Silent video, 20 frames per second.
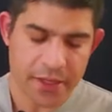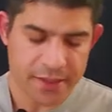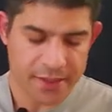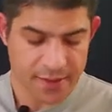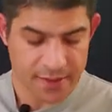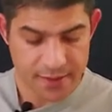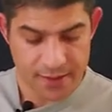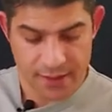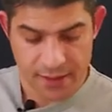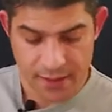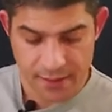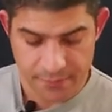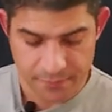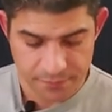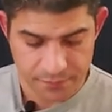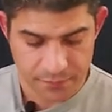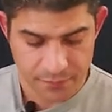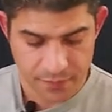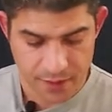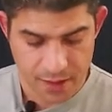spirit,
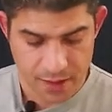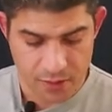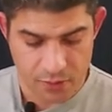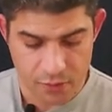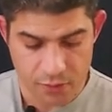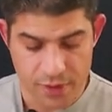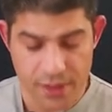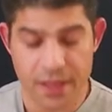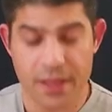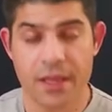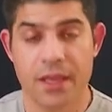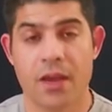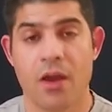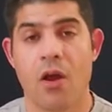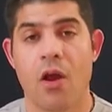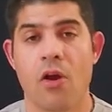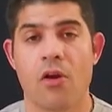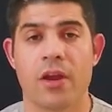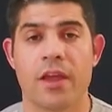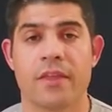
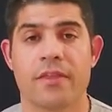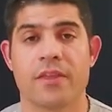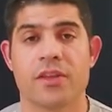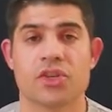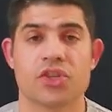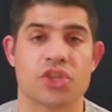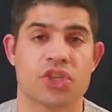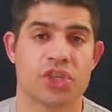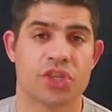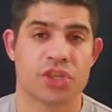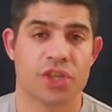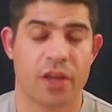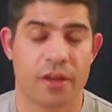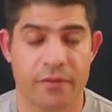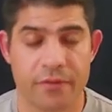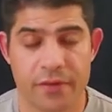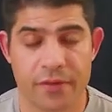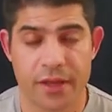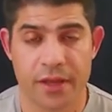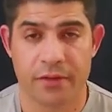we are in the
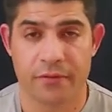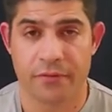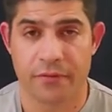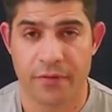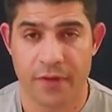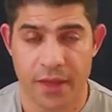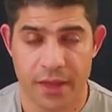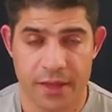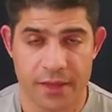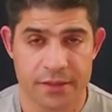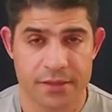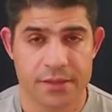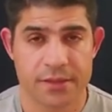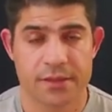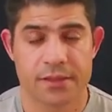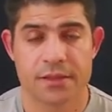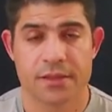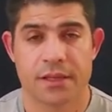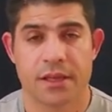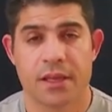shoving
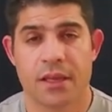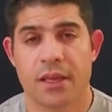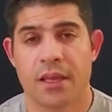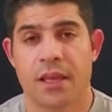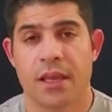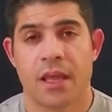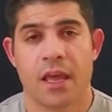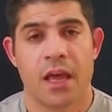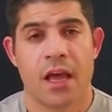phase.